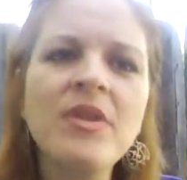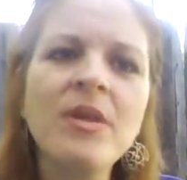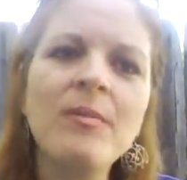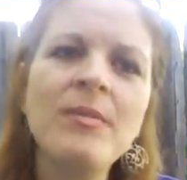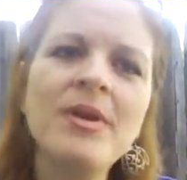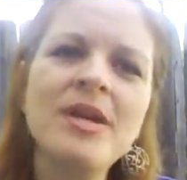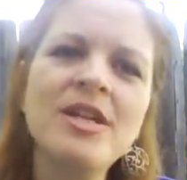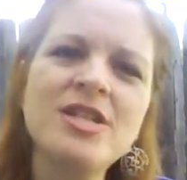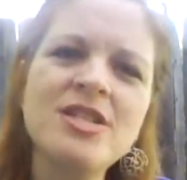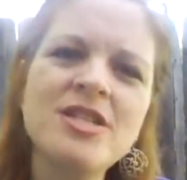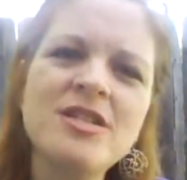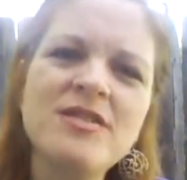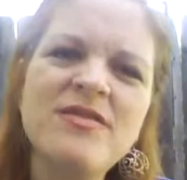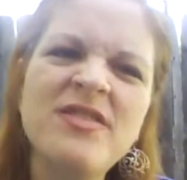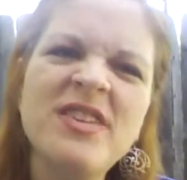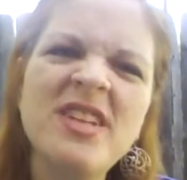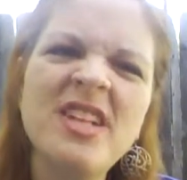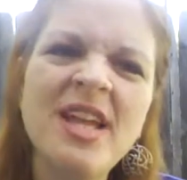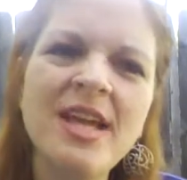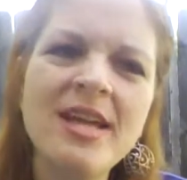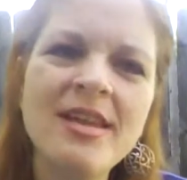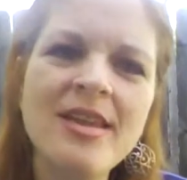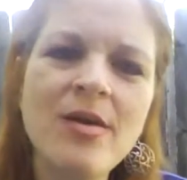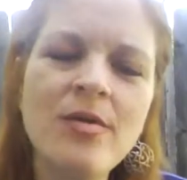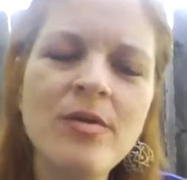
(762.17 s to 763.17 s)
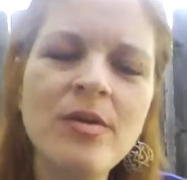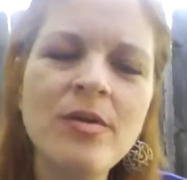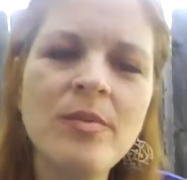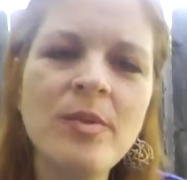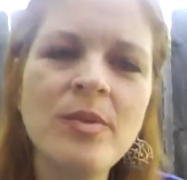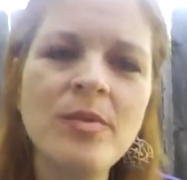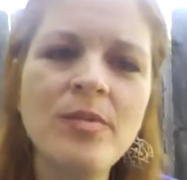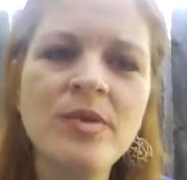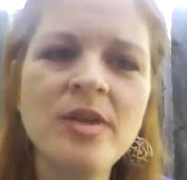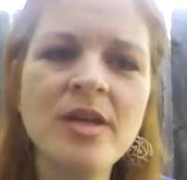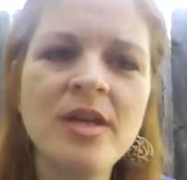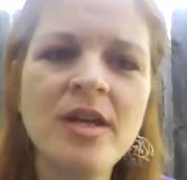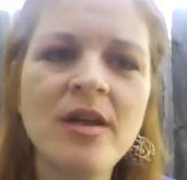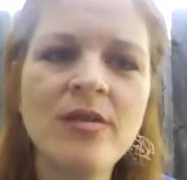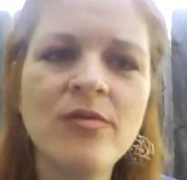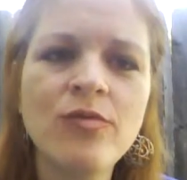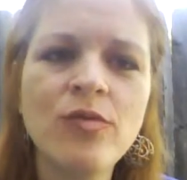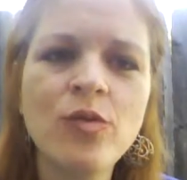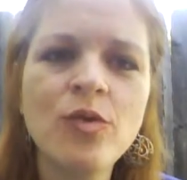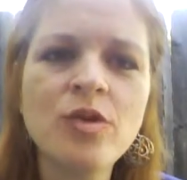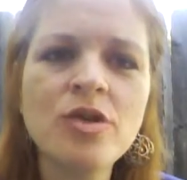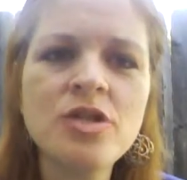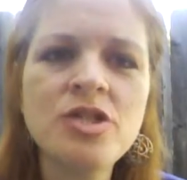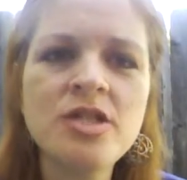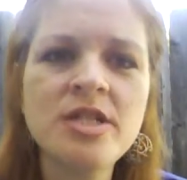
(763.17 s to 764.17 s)
But I just feel like that would have been really
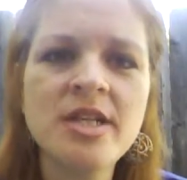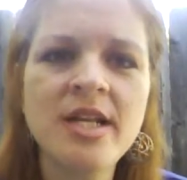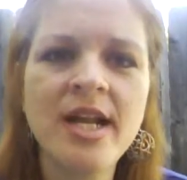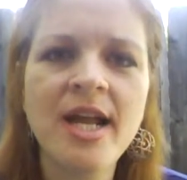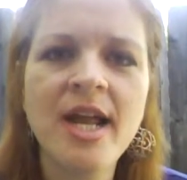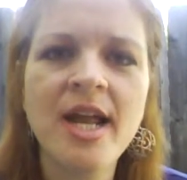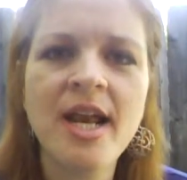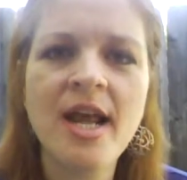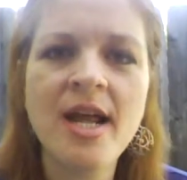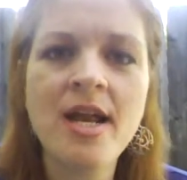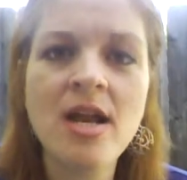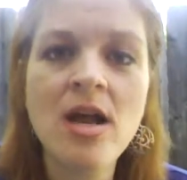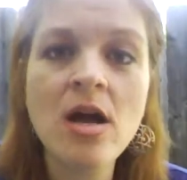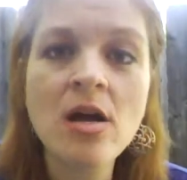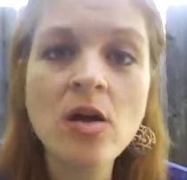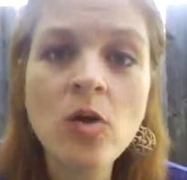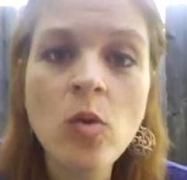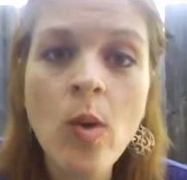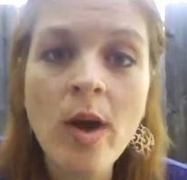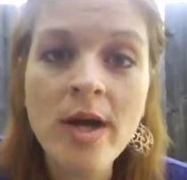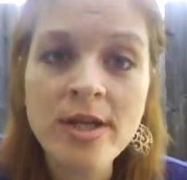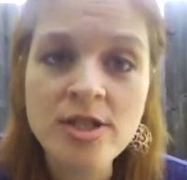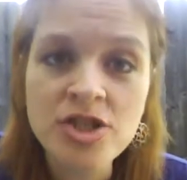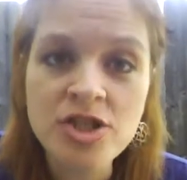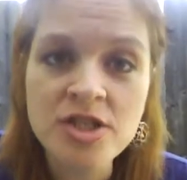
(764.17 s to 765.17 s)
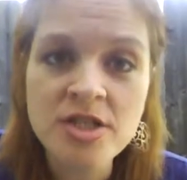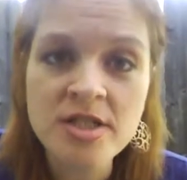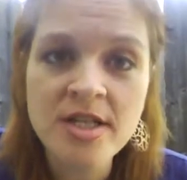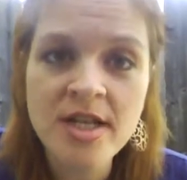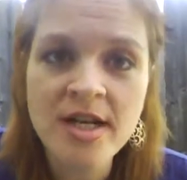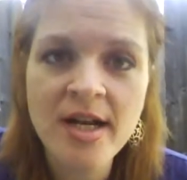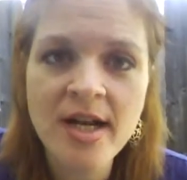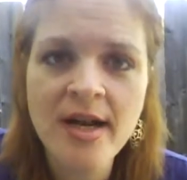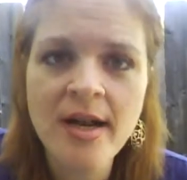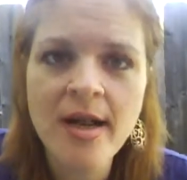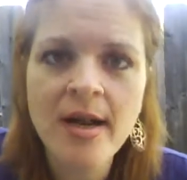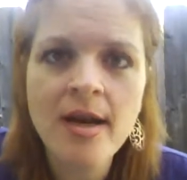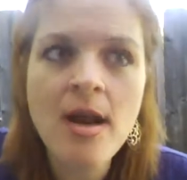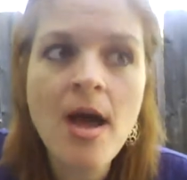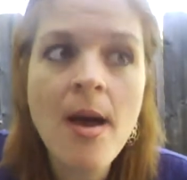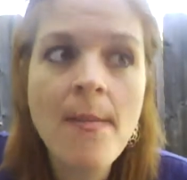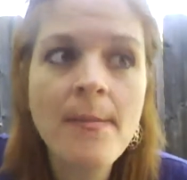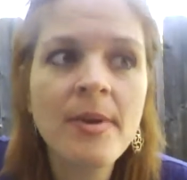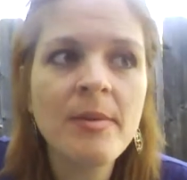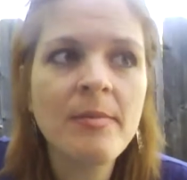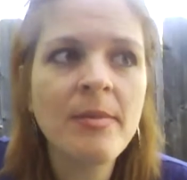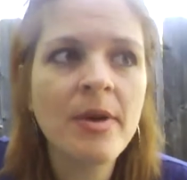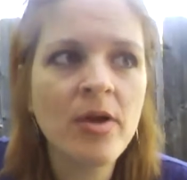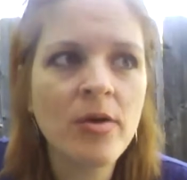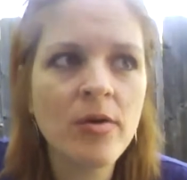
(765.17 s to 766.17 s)
unfortunate had I not questioned it, had I not
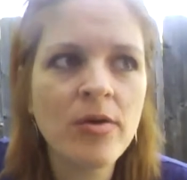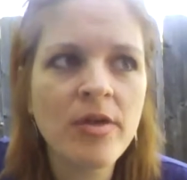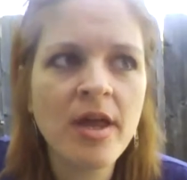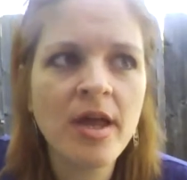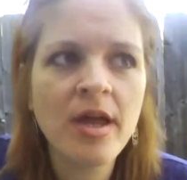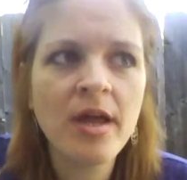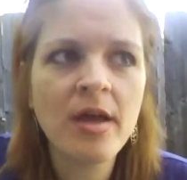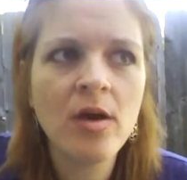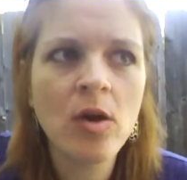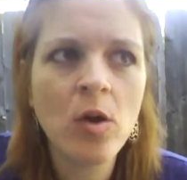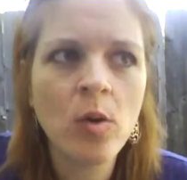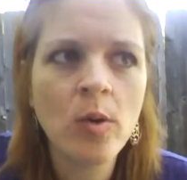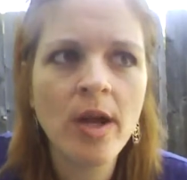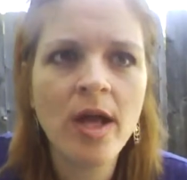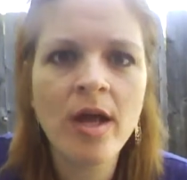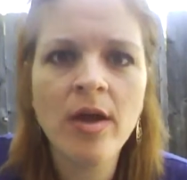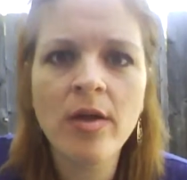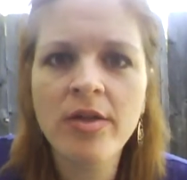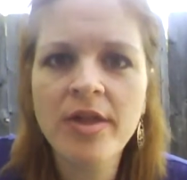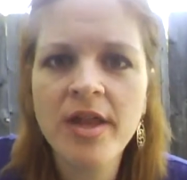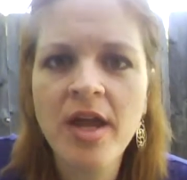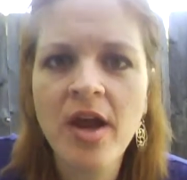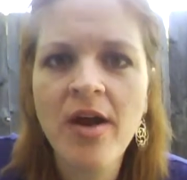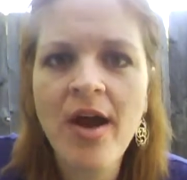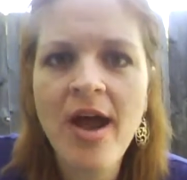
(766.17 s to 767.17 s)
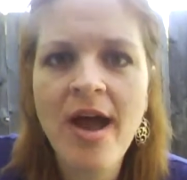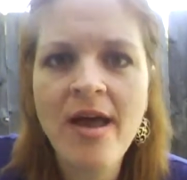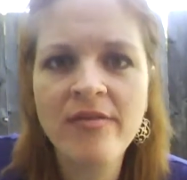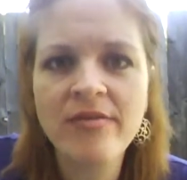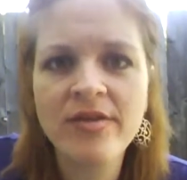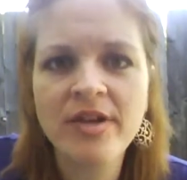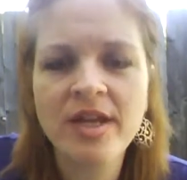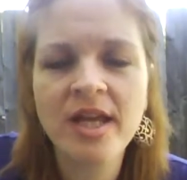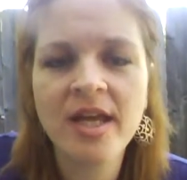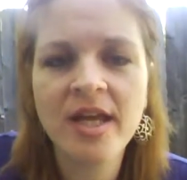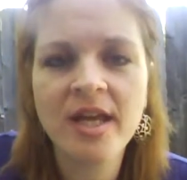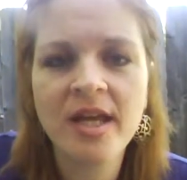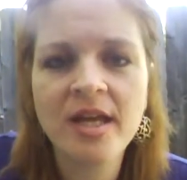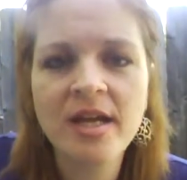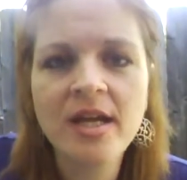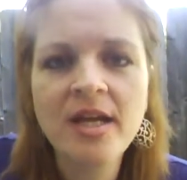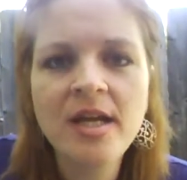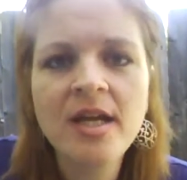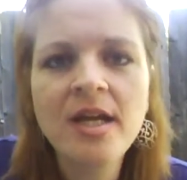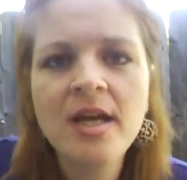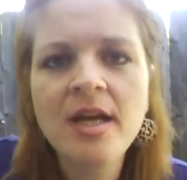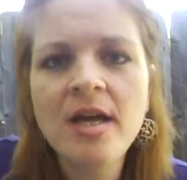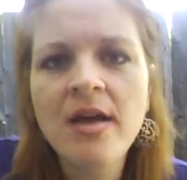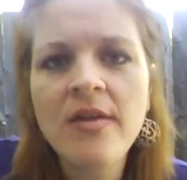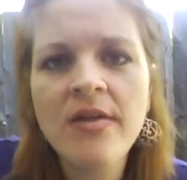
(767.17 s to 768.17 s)
been my own healthcare advocate,
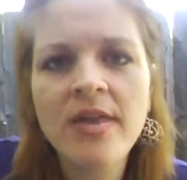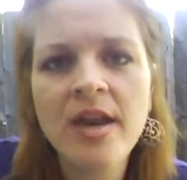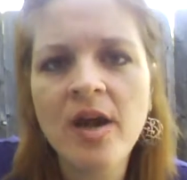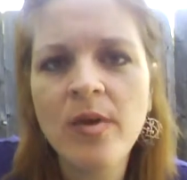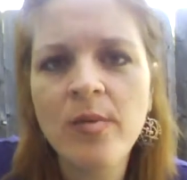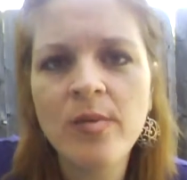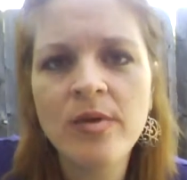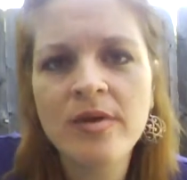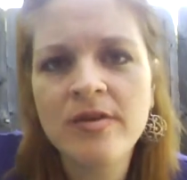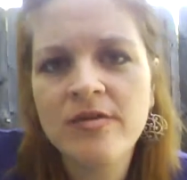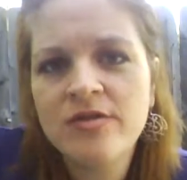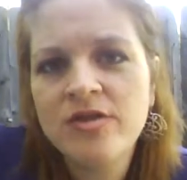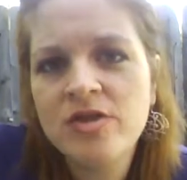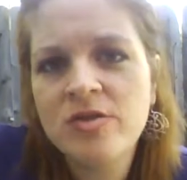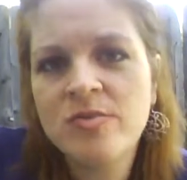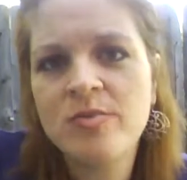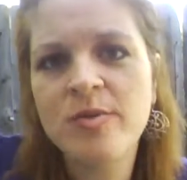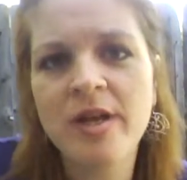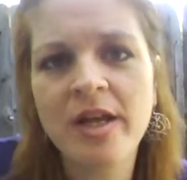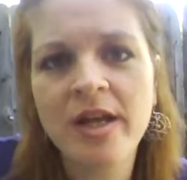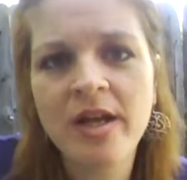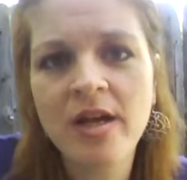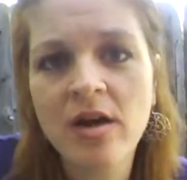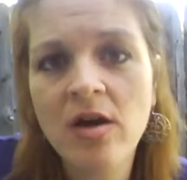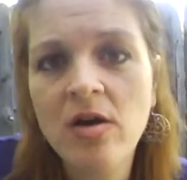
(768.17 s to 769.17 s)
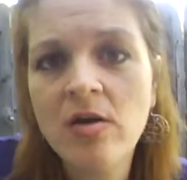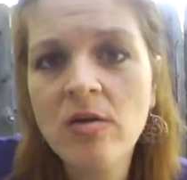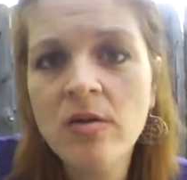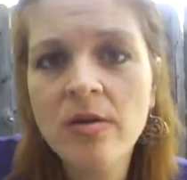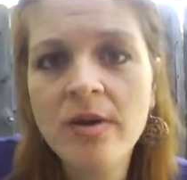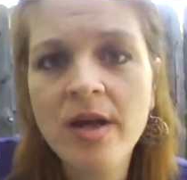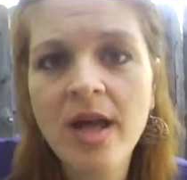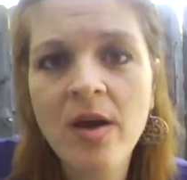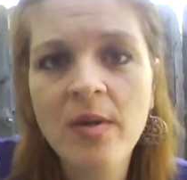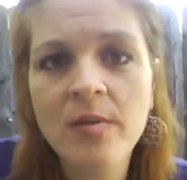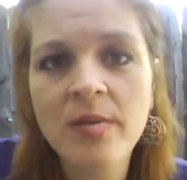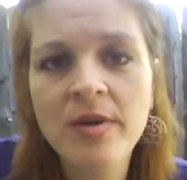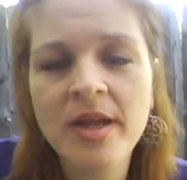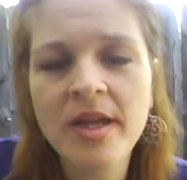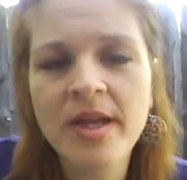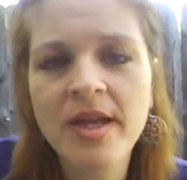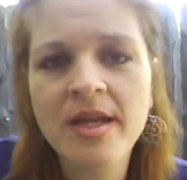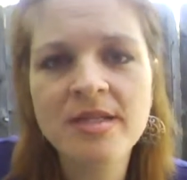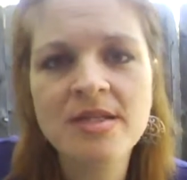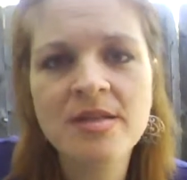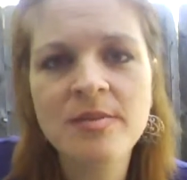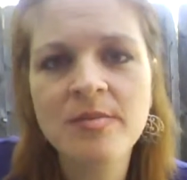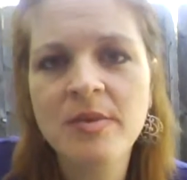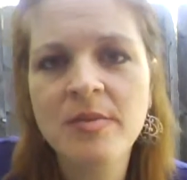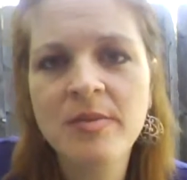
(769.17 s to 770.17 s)
that I would have just been like, oh, okay, well, I
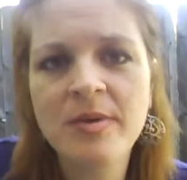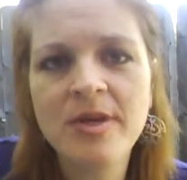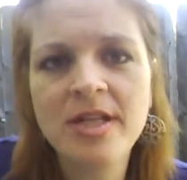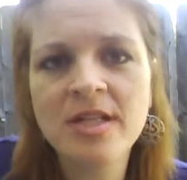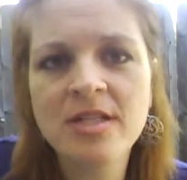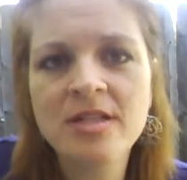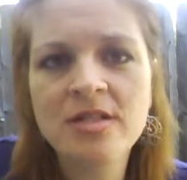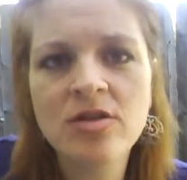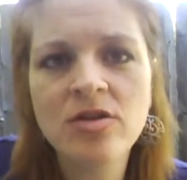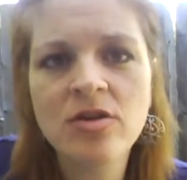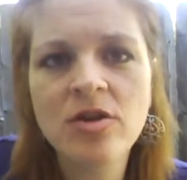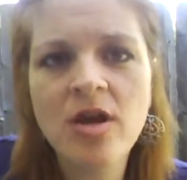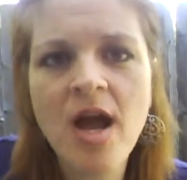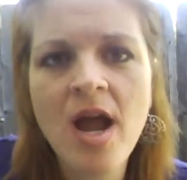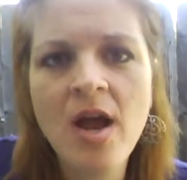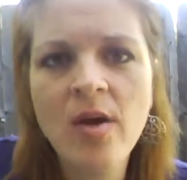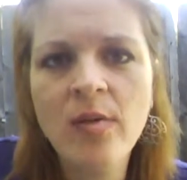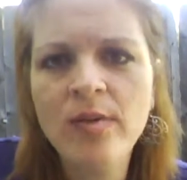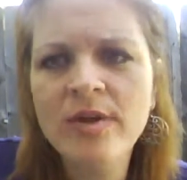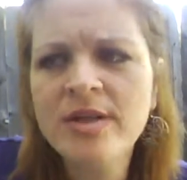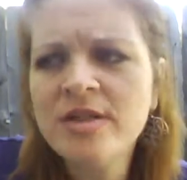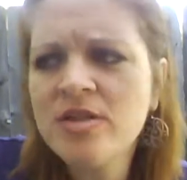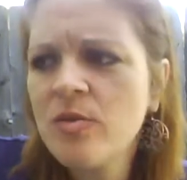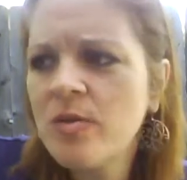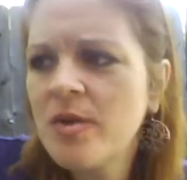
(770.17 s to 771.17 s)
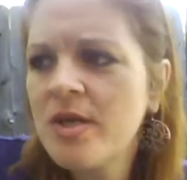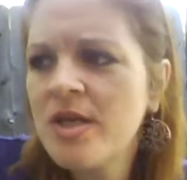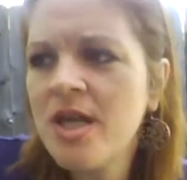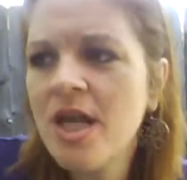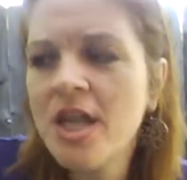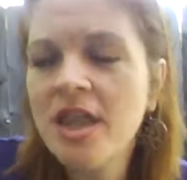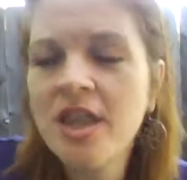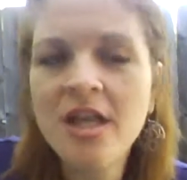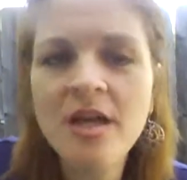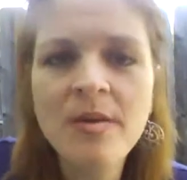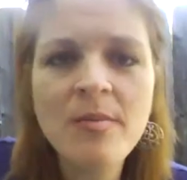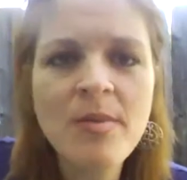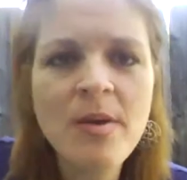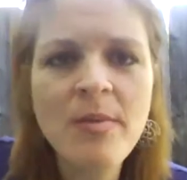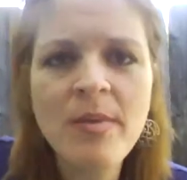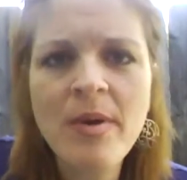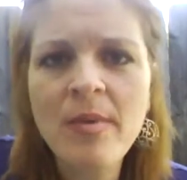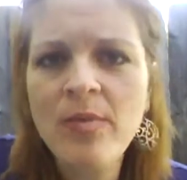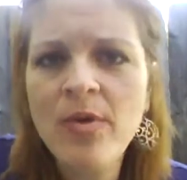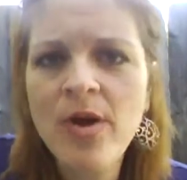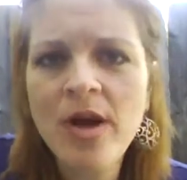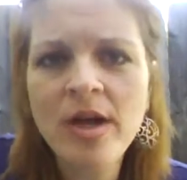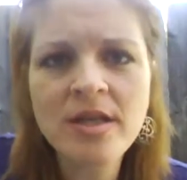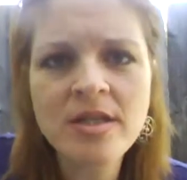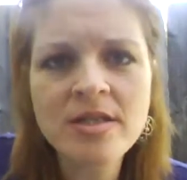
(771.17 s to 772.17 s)
guess I'm going to be considered high risk, when nothing about my
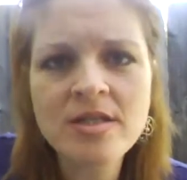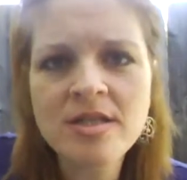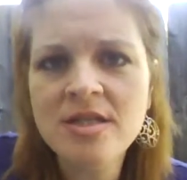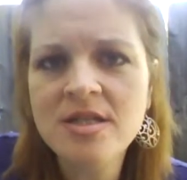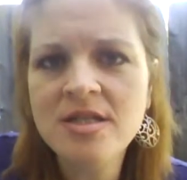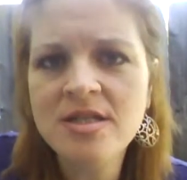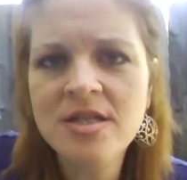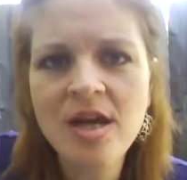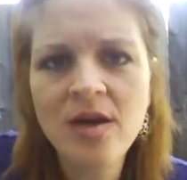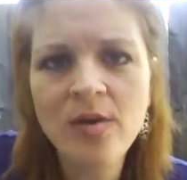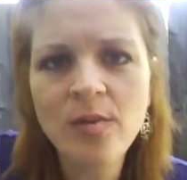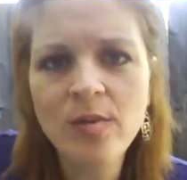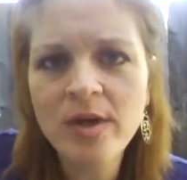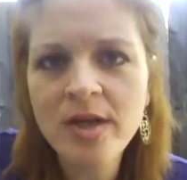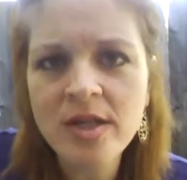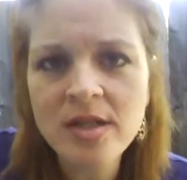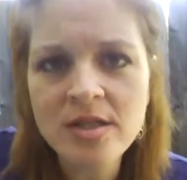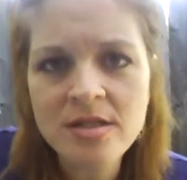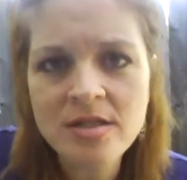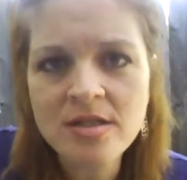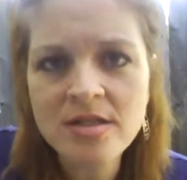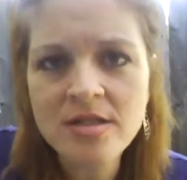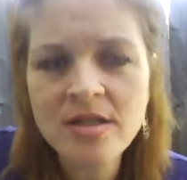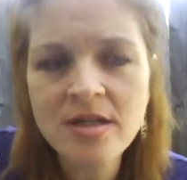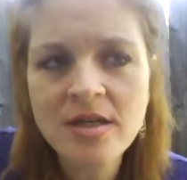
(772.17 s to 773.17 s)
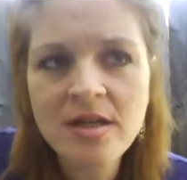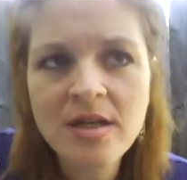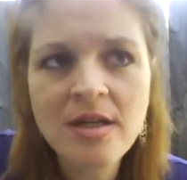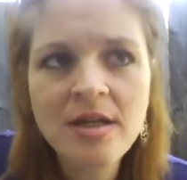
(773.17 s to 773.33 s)
pregnancy is high risk.